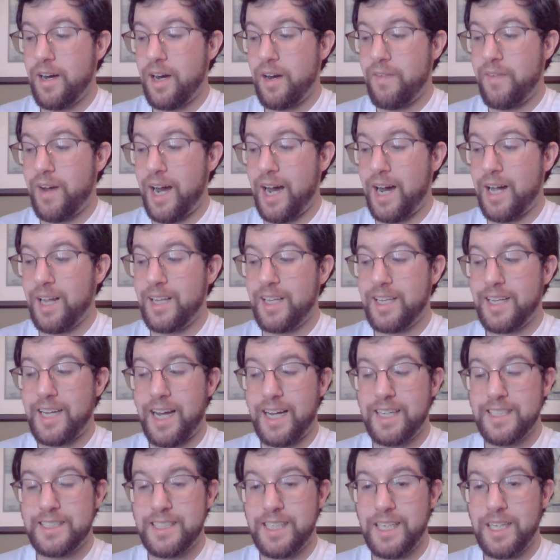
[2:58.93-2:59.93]
of
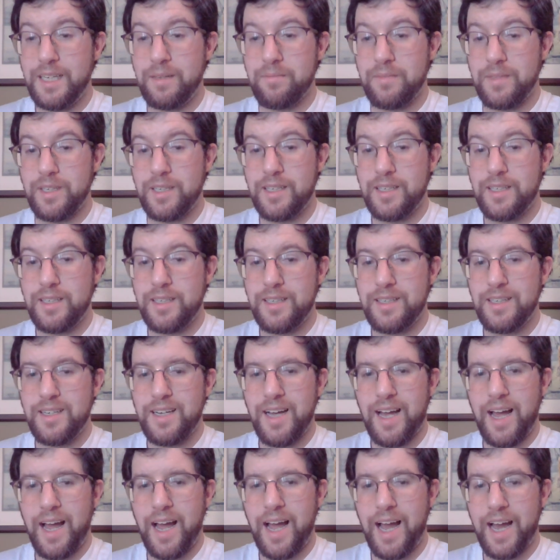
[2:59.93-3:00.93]
Al-Qasim
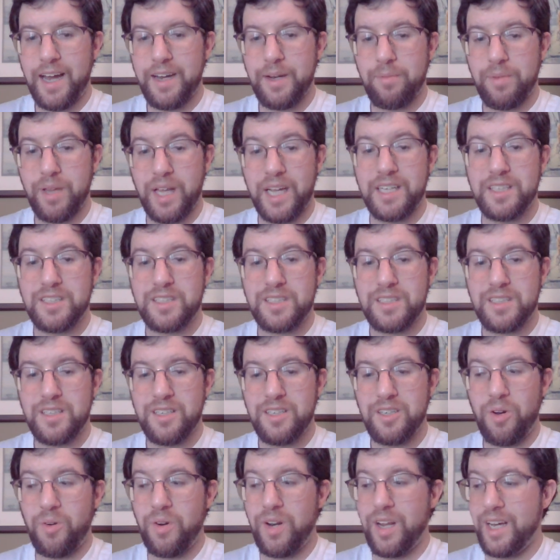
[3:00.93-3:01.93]
at a place
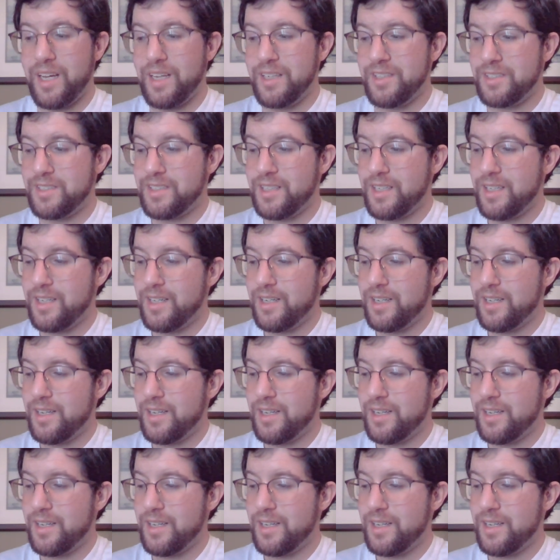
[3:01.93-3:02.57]
known as